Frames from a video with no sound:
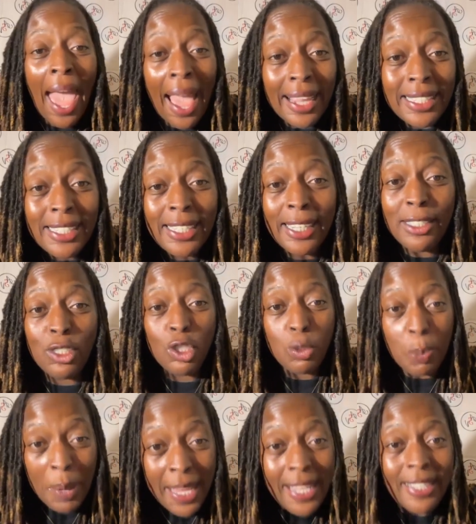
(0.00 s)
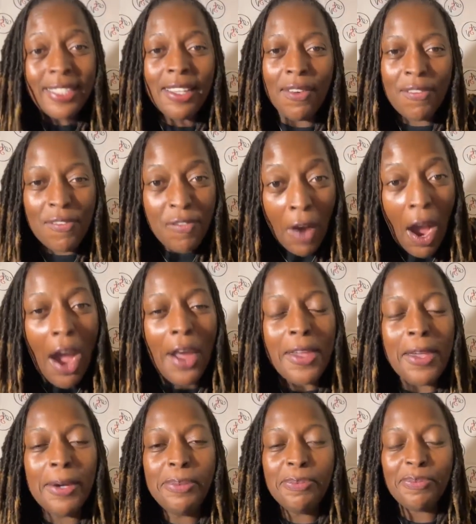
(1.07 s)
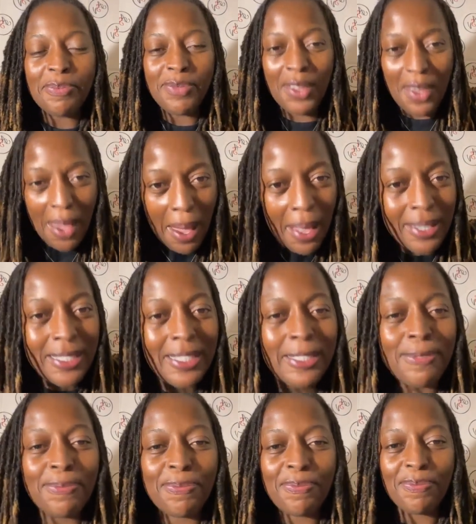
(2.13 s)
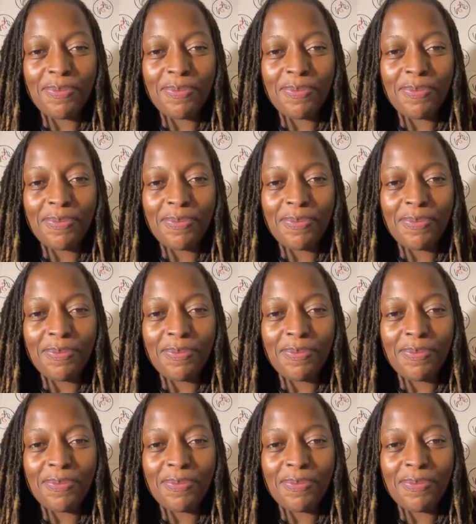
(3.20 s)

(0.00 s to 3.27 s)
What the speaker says: Action Speaks Volume. Yes.